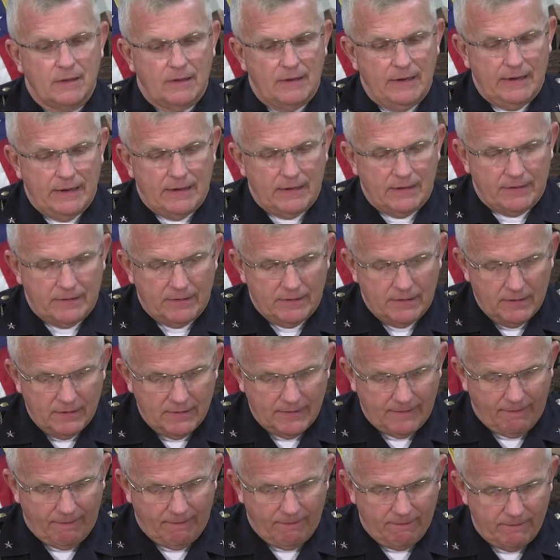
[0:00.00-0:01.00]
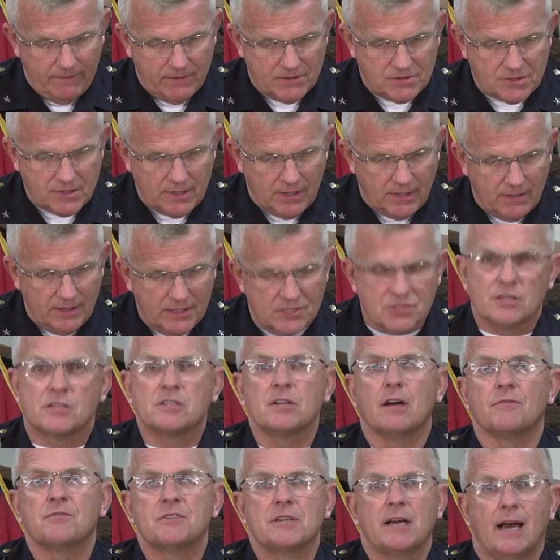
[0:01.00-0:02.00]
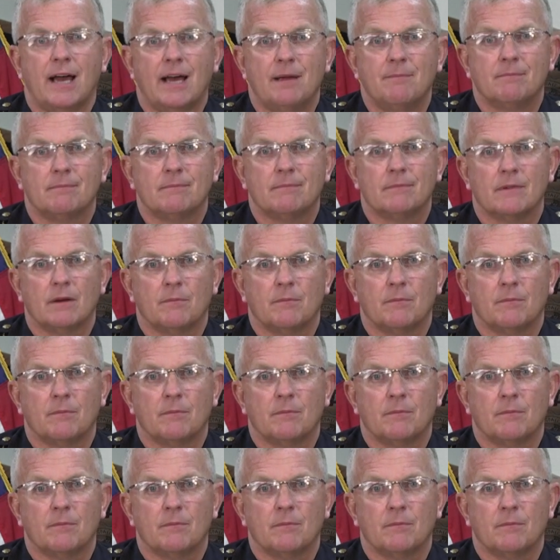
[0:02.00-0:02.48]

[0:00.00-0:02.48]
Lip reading: And it's a tough time.